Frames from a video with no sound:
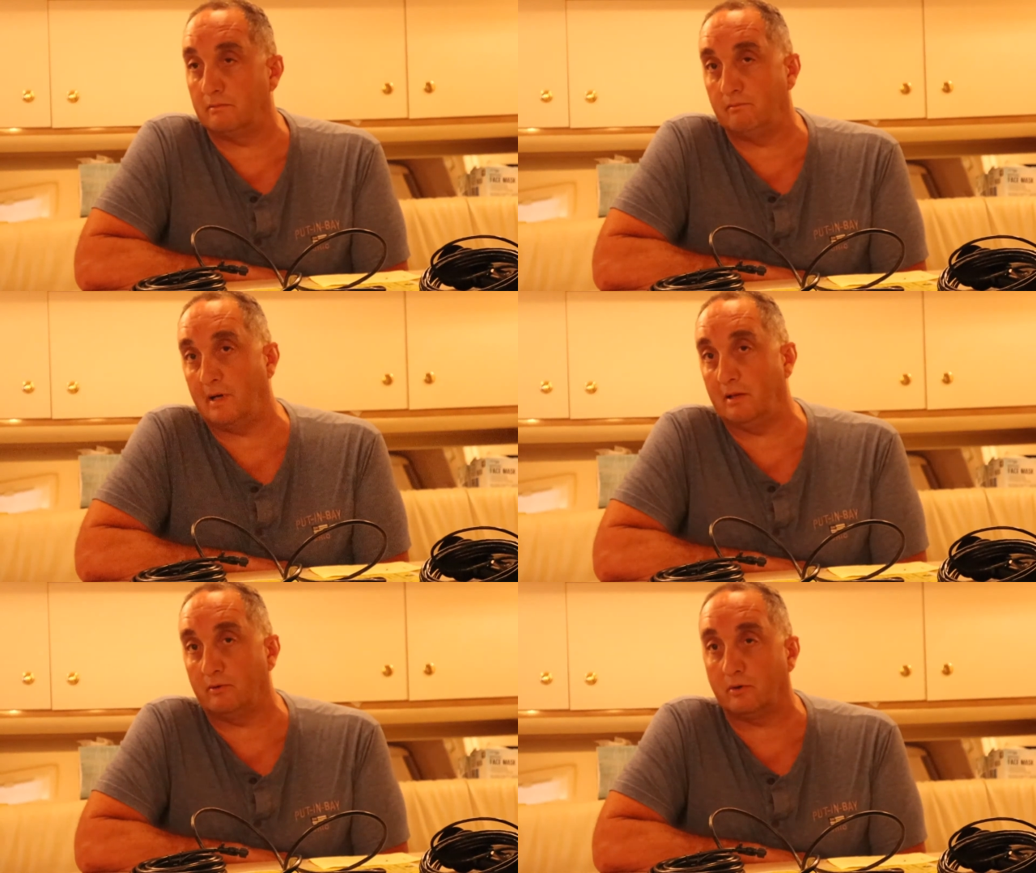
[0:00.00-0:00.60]

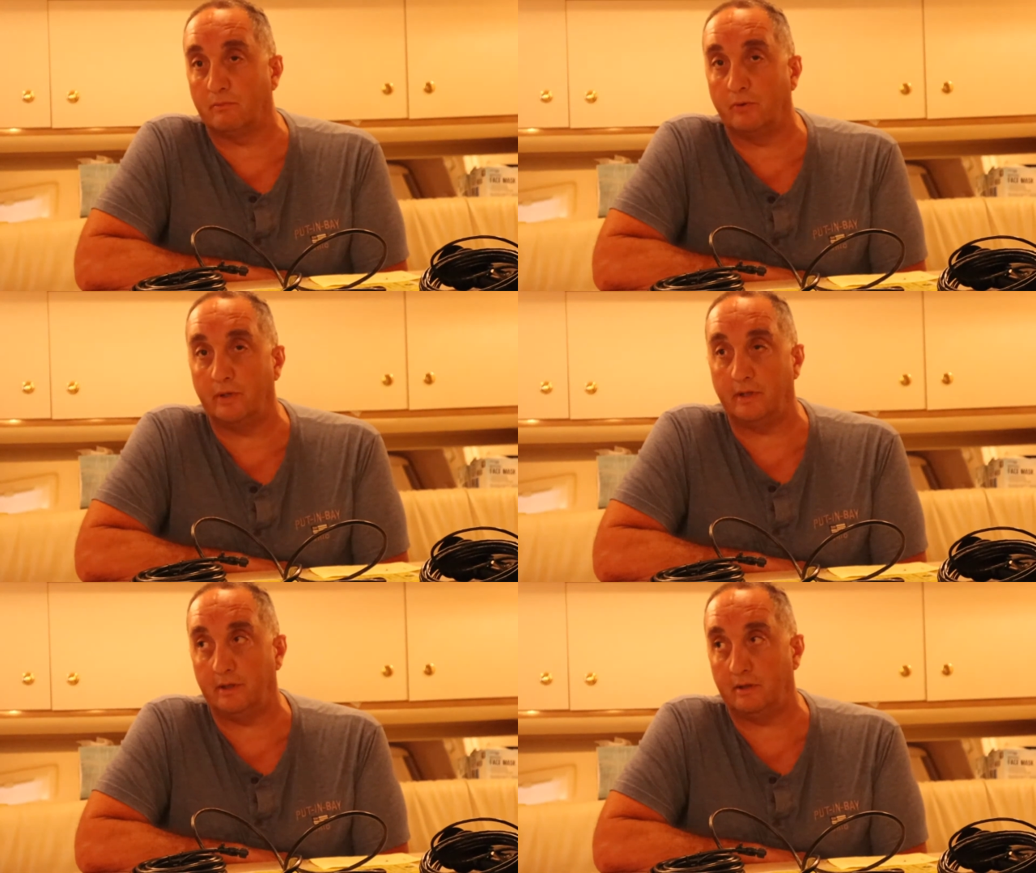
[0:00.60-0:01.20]
my local
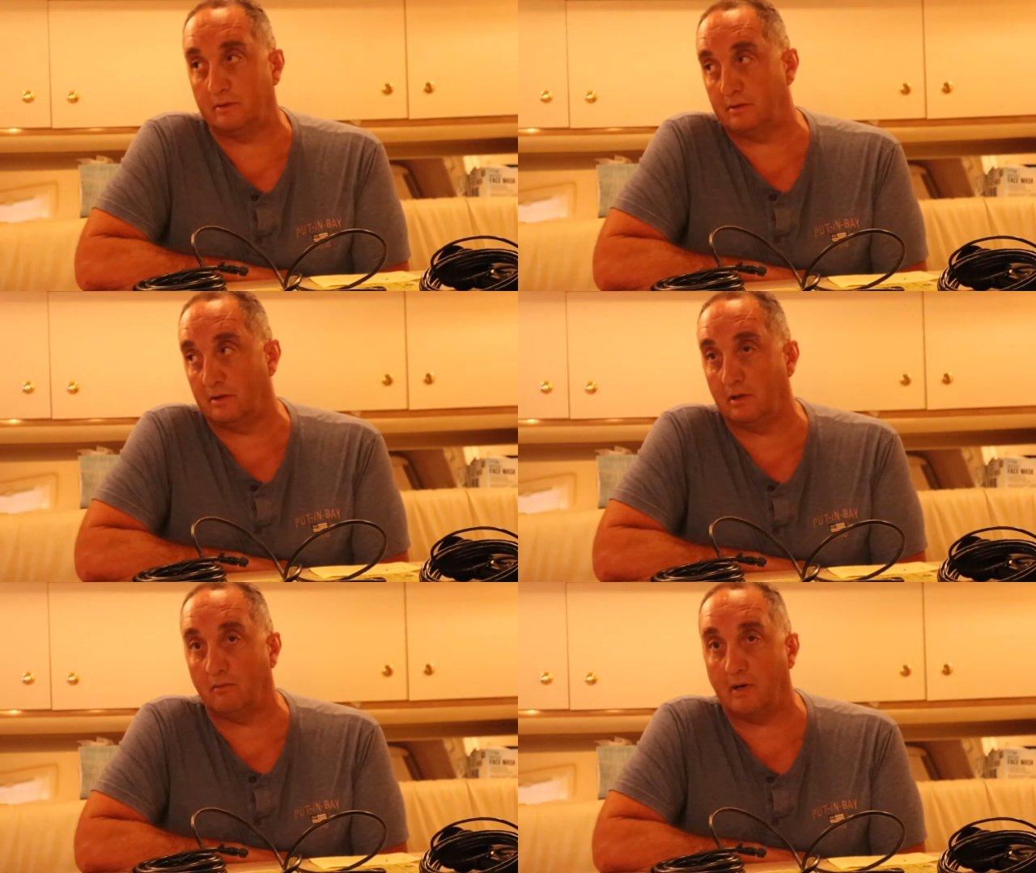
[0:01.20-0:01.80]
marina here, they're
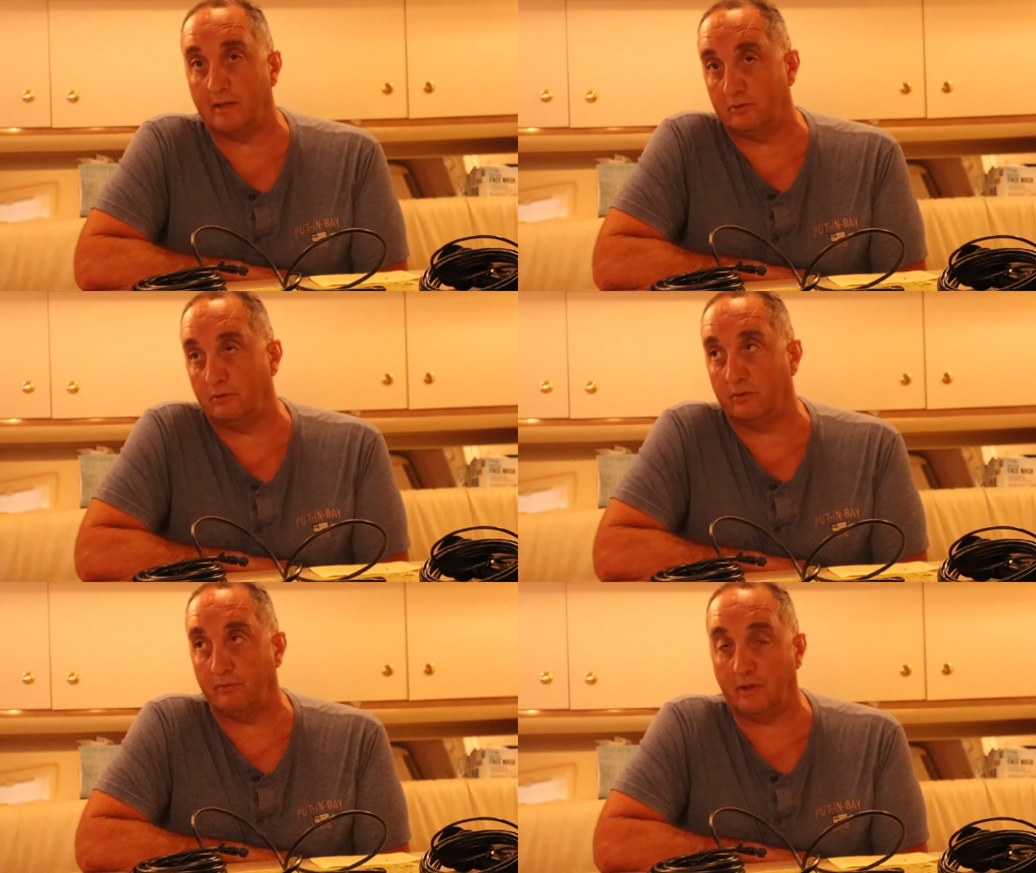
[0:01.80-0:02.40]
going to want
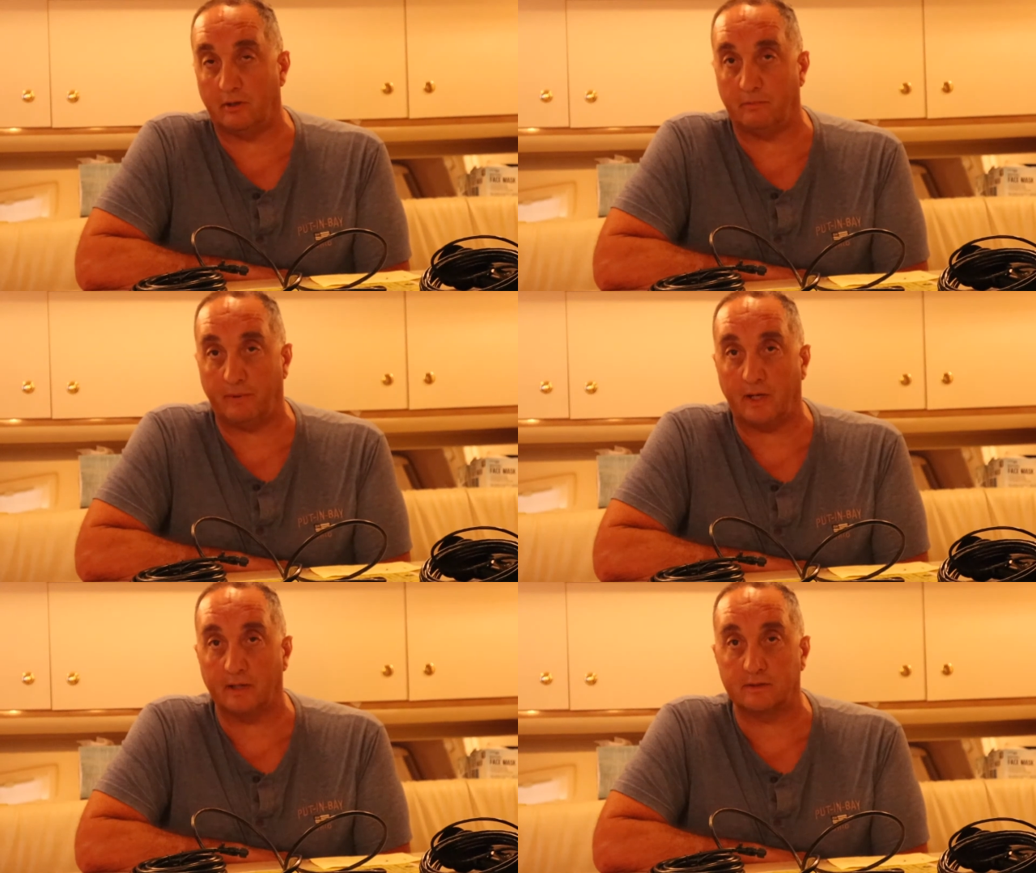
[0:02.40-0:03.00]
$200 or
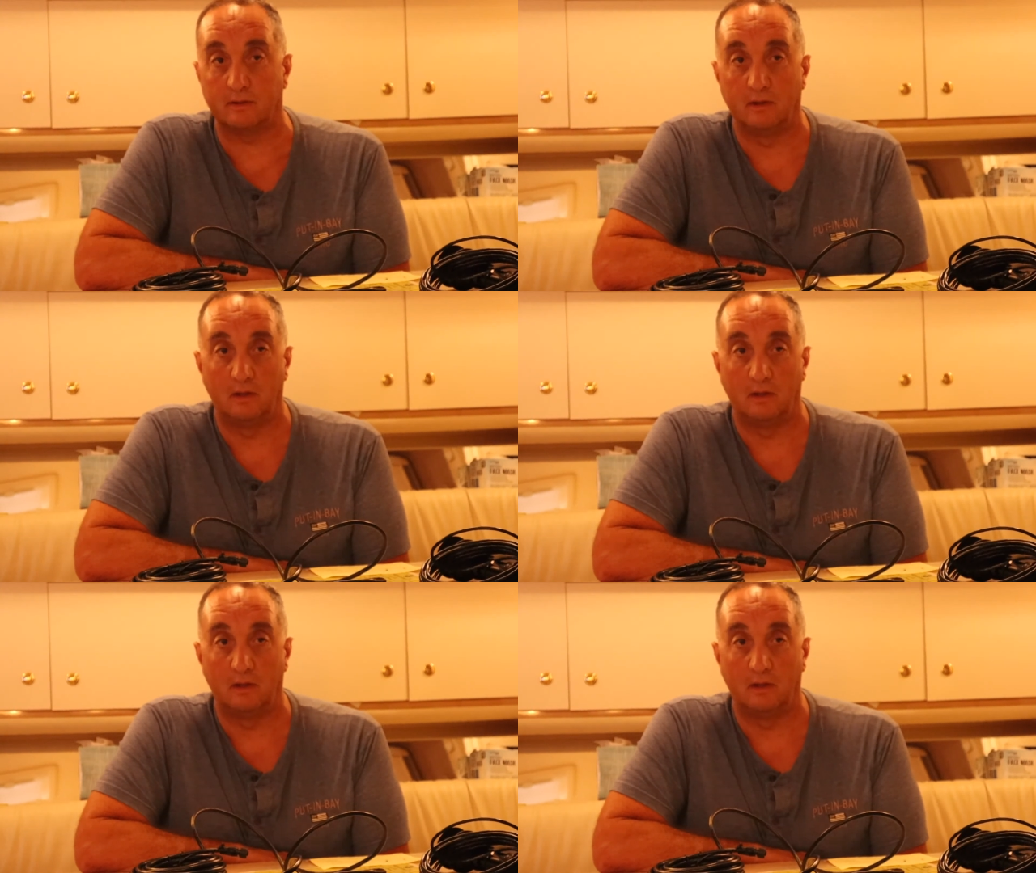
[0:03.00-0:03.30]
$300.